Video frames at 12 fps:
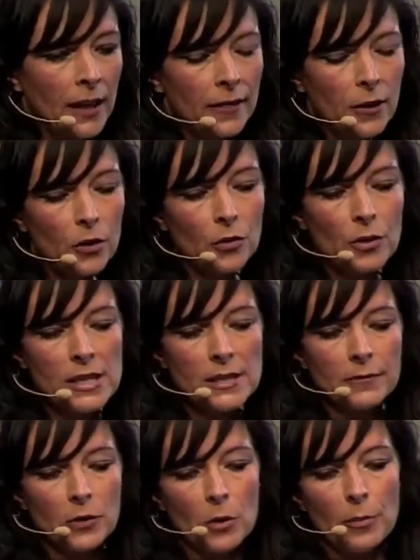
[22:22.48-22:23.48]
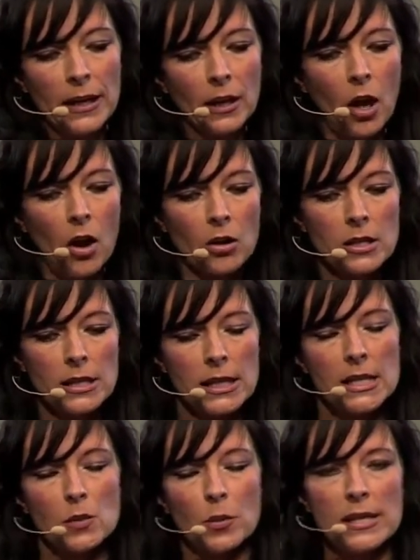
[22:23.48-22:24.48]
The other reason for it being locked
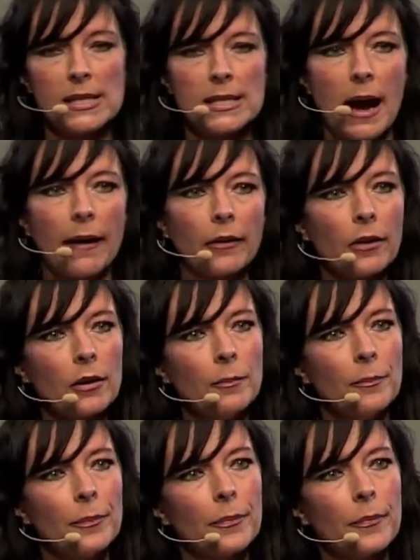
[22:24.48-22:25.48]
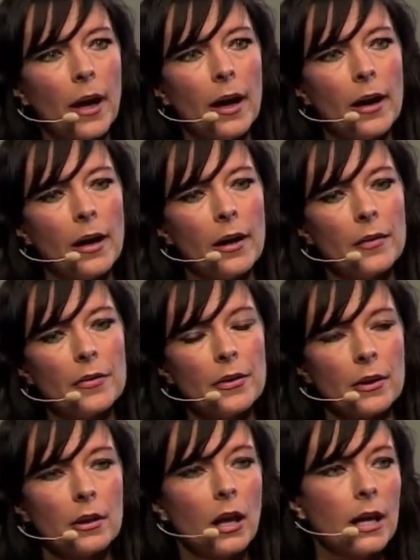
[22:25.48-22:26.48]
is we stagger the
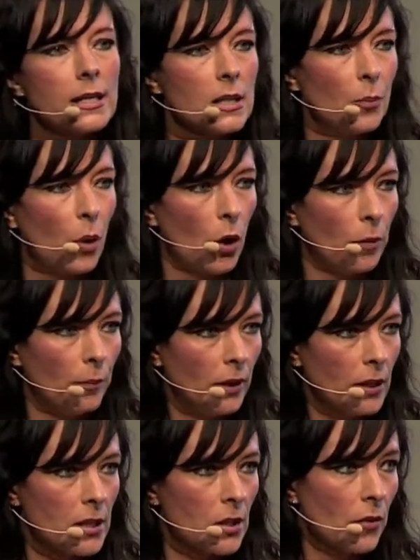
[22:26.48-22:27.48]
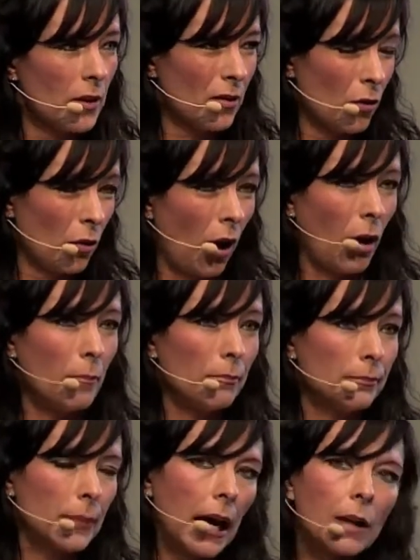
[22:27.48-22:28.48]
client's appointments so that they're not
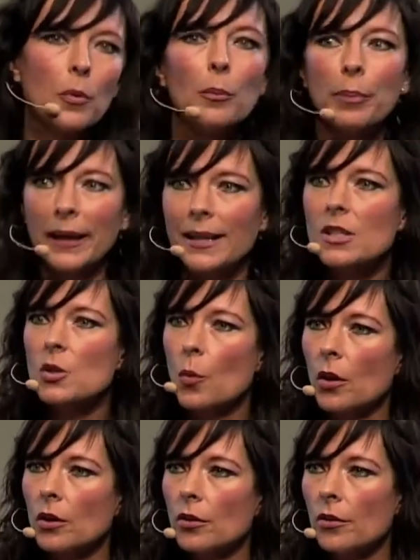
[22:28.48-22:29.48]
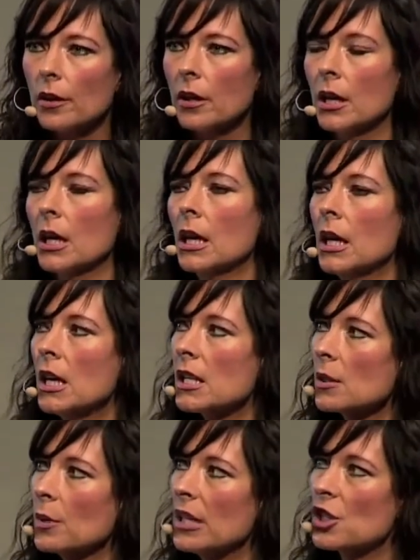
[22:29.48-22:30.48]
kind of bumping into one another.
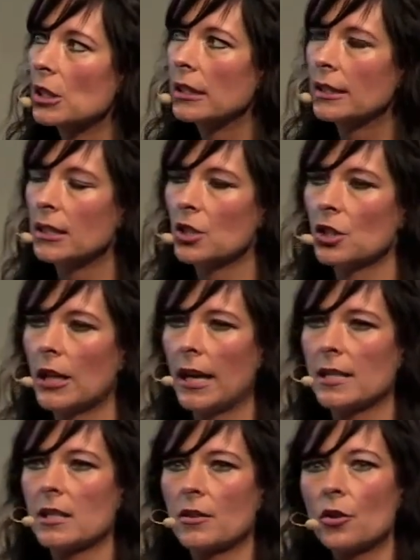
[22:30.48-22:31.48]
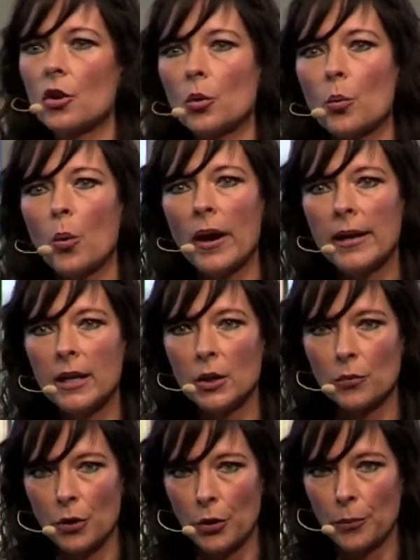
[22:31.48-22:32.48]
So each clinician has their own waiting
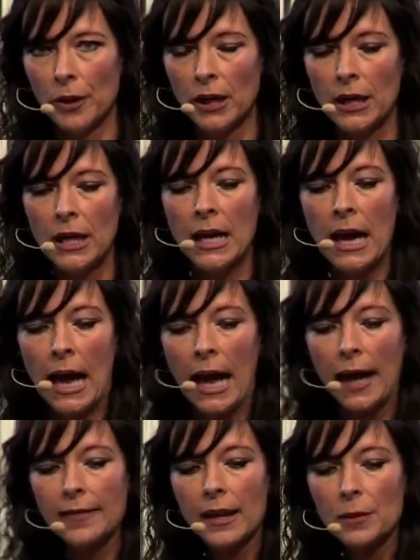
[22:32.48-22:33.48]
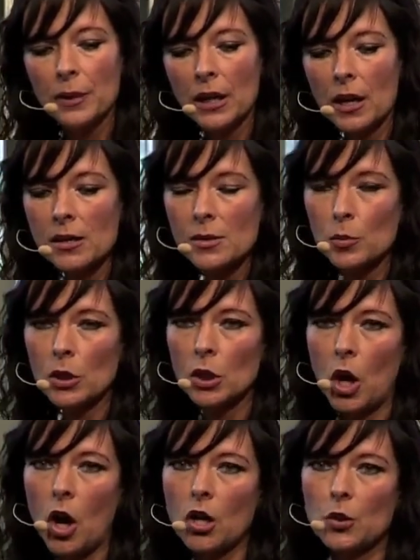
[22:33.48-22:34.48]
room, and then because we're
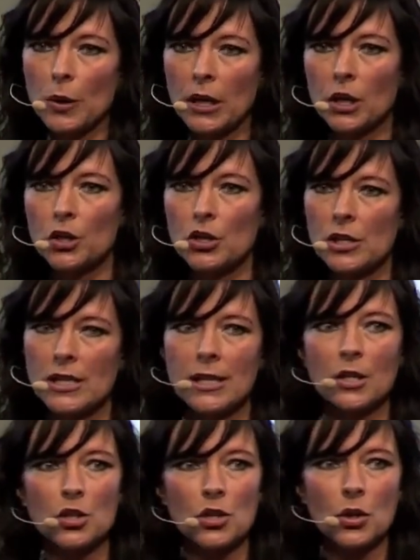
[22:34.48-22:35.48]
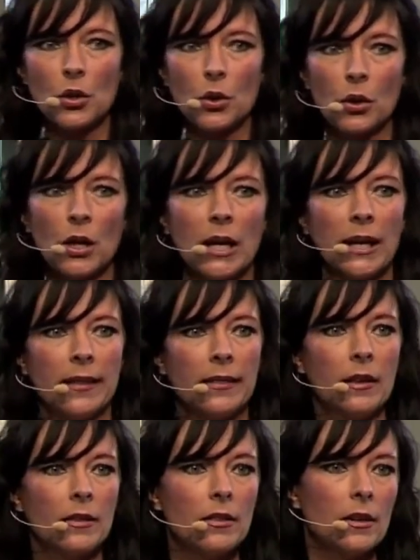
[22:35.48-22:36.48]
locked, we can just ensure
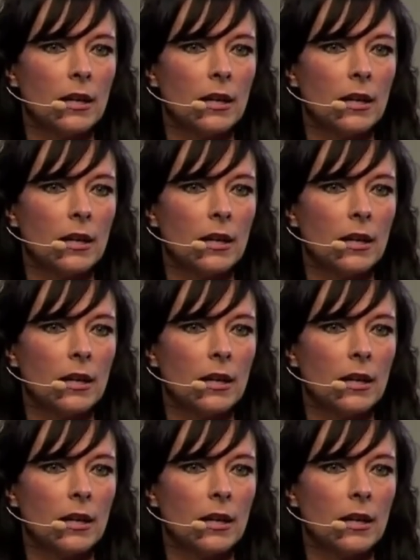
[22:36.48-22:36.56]
that